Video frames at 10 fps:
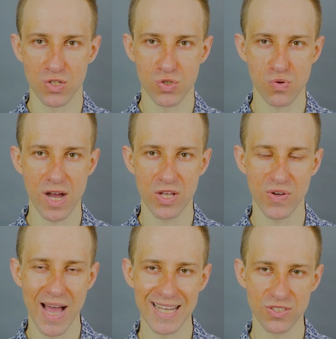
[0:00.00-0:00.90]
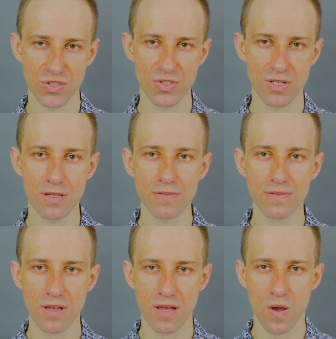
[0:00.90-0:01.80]
try to ask
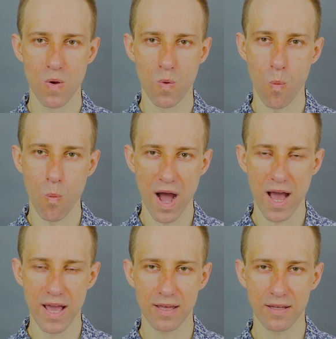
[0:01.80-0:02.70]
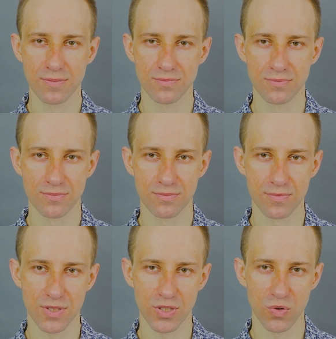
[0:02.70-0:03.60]
yourself why,
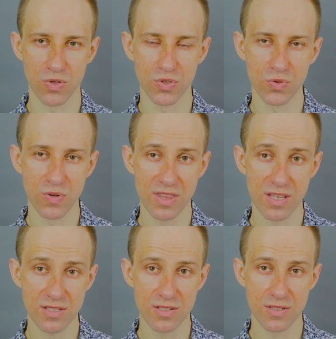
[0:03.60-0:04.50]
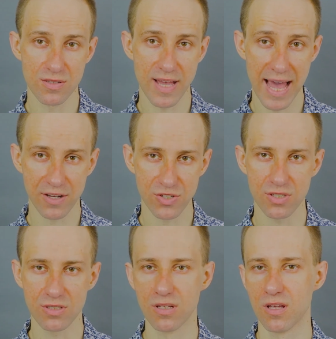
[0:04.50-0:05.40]
you're doing this
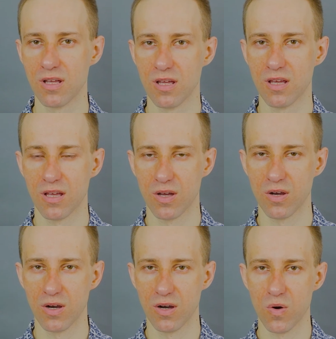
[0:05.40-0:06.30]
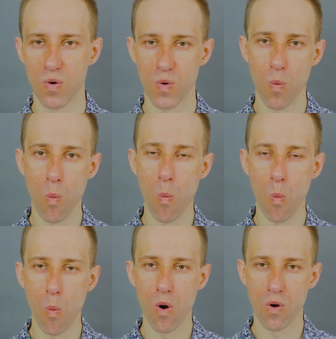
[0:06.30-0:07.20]
action, or
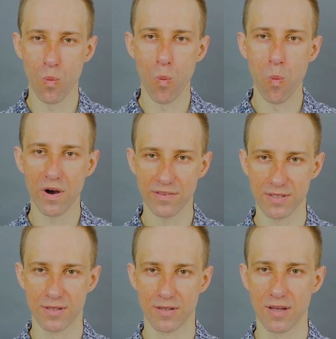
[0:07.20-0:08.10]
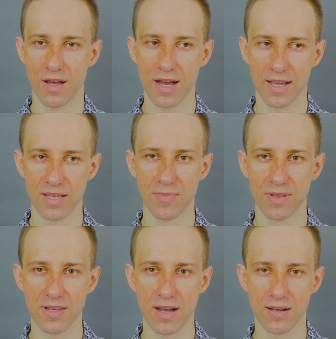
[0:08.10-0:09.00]
what can
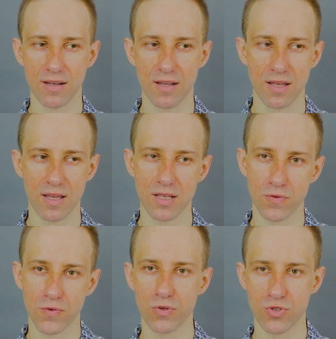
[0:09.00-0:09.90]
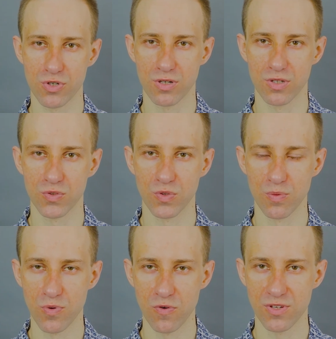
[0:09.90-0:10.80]
be done in the future to
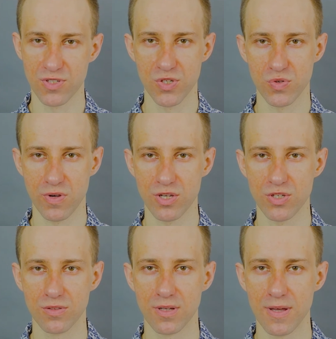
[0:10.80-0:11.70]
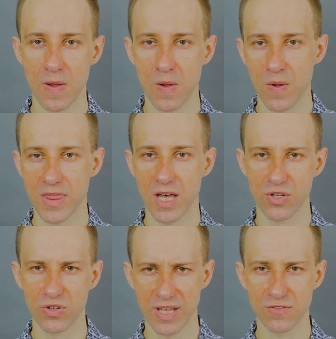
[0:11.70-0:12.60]
improve the situation. Now,
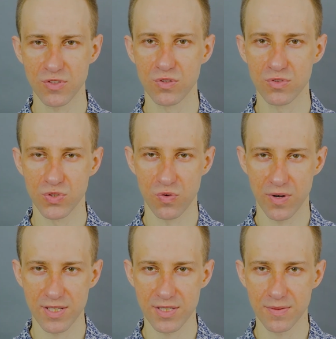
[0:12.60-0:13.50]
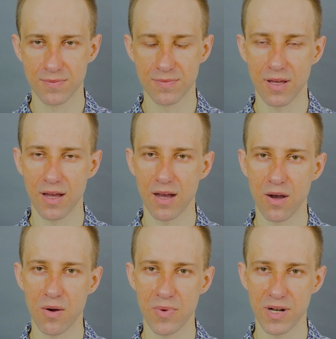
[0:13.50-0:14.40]
you don't have to go too crazy,
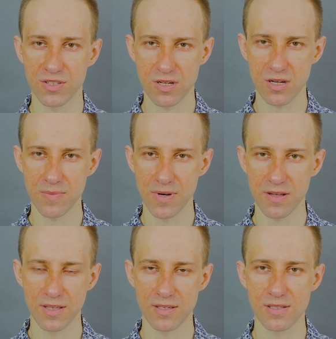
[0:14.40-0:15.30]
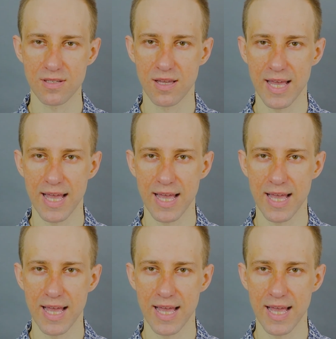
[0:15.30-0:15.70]
but I'll talk about this